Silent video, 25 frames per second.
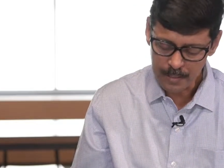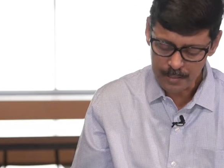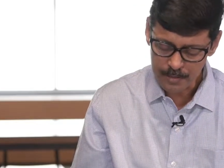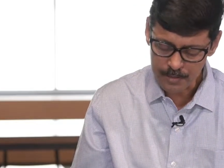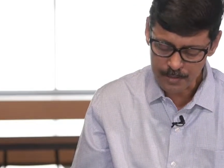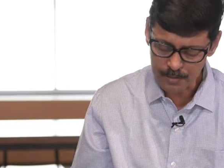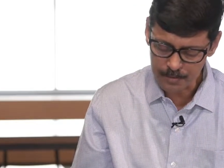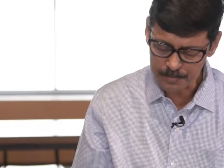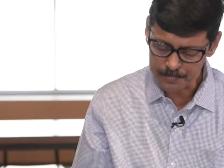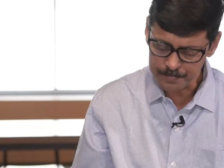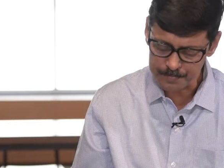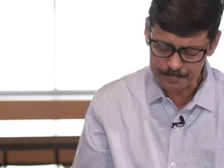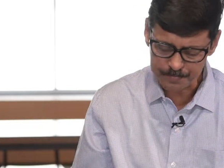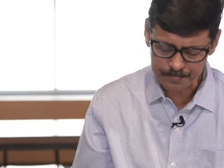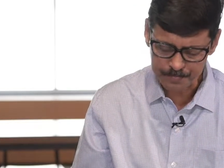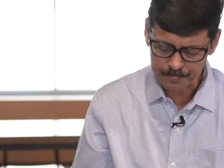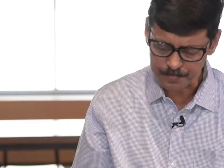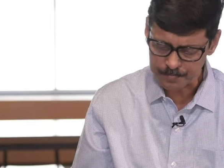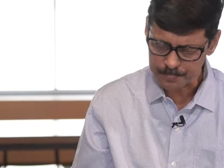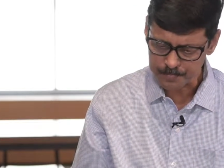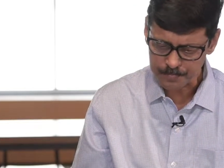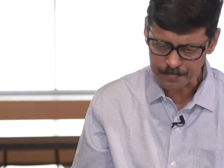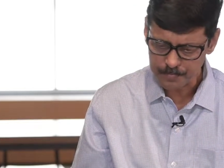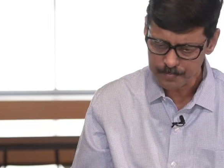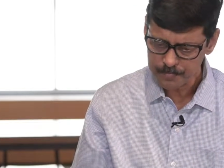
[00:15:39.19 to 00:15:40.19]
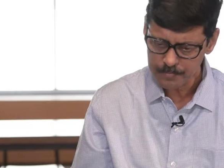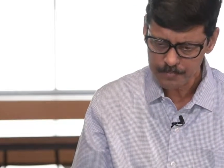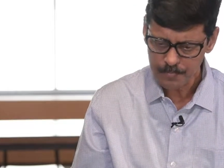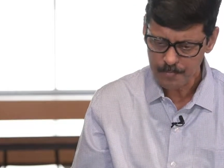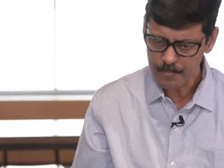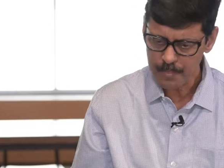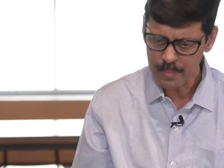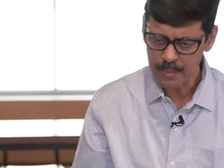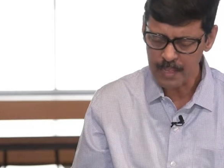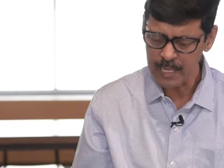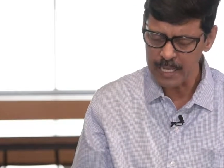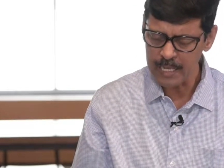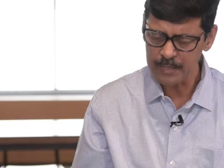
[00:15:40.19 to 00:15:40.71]
So
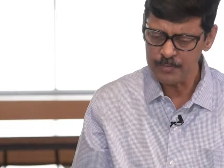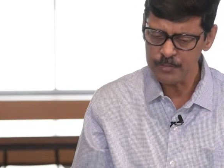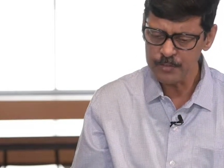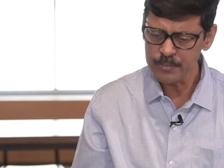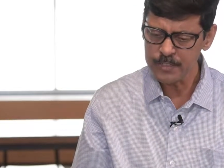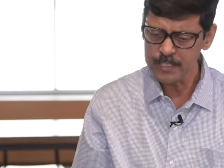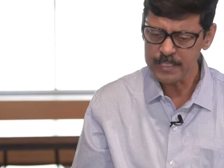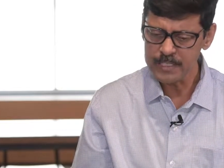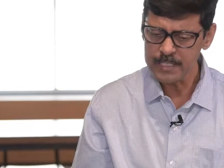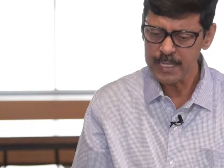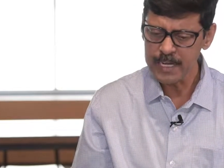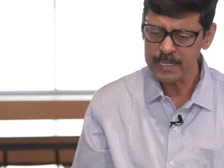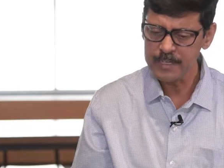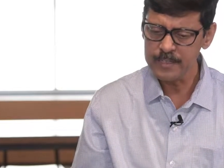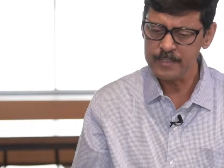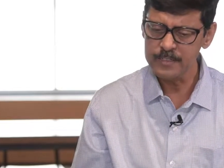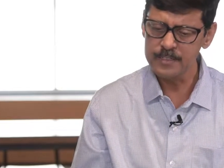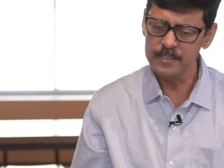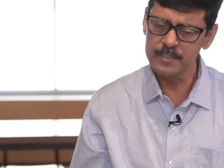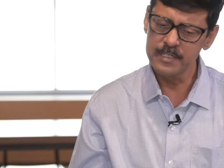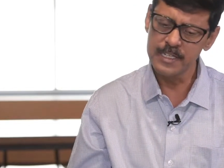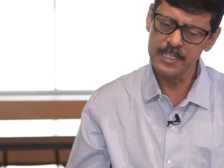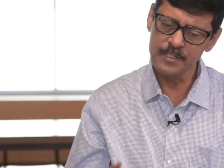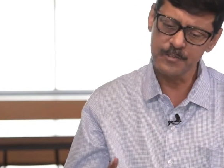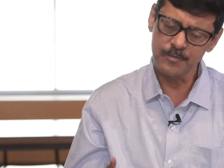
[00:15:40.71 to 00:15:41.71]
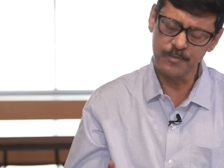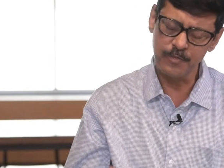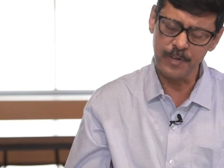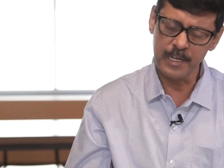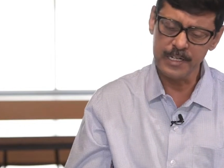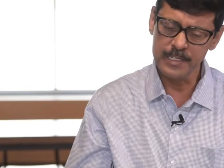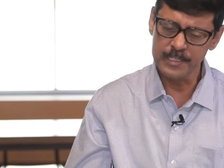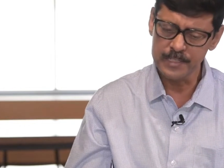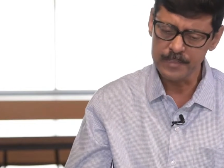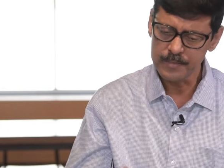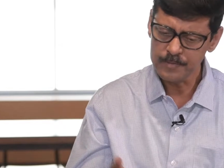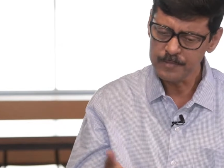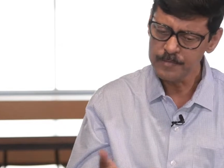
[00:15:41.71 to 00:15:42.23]
I would say that next 1
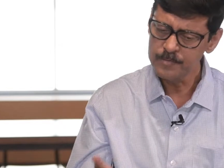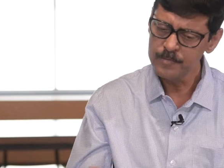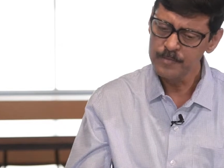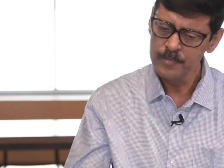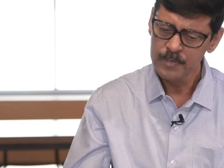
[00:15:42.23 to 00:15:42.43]
year